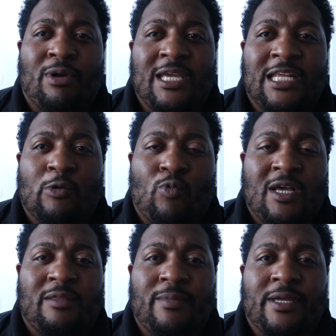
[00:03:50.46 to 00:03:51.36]
eating
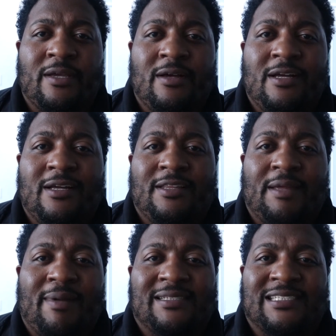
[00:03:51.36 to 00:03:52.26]
with me, they
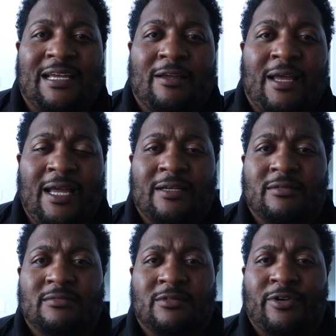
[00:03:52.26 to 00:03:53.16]
may say, hey,
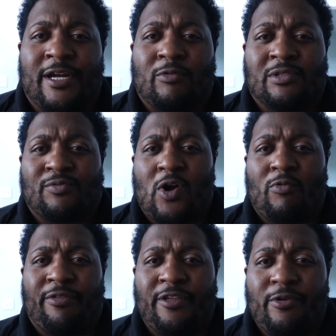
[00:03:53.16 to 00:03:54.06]
Greg, what's wrong
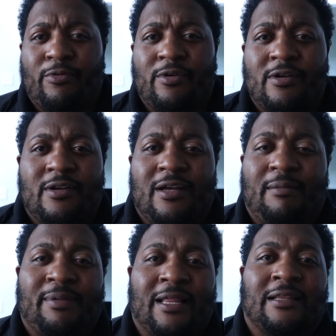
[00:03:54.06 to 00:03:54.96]
with you?
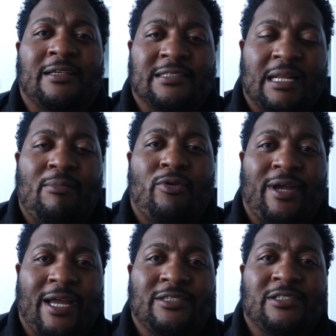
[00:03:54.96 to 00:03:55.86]
Be like, listen, I'm
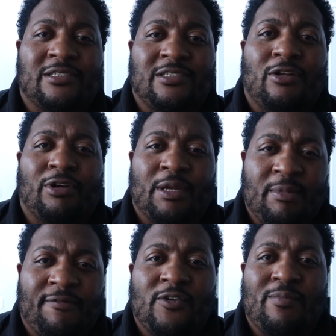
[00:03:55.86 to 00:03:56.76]
okay. Just, give me
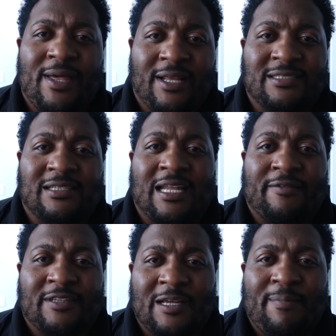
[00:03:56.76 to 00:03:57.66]
a few minutes, let
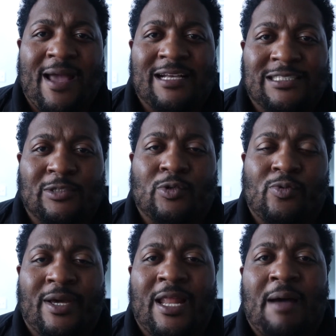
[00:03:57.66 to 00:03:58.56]
everything pass
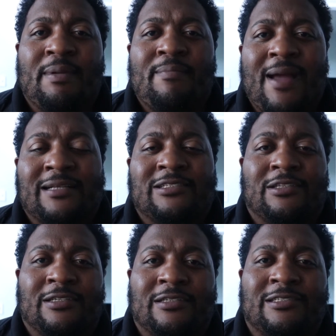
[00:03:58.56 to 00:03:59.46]
through, and I'll be back to
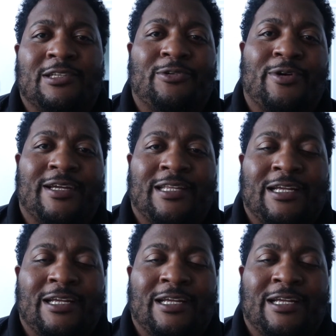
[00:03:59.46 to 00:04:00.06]
the Greg that I